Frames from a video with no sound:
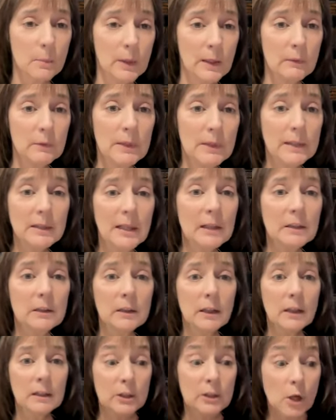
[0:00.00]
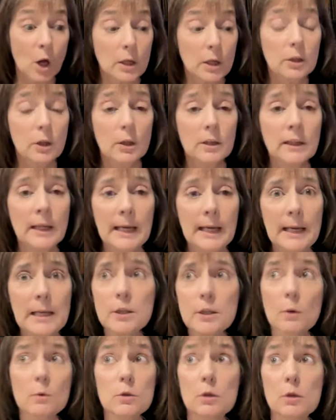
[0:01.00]
Even at that young age,
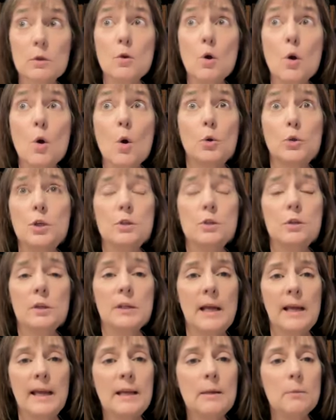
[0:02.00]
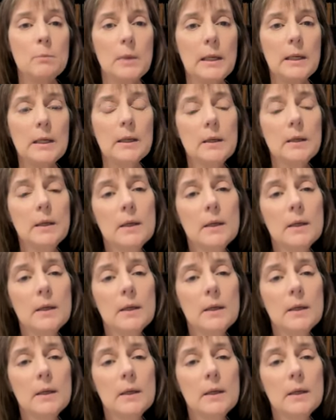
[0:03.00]
I was like, no, she's going to hate me.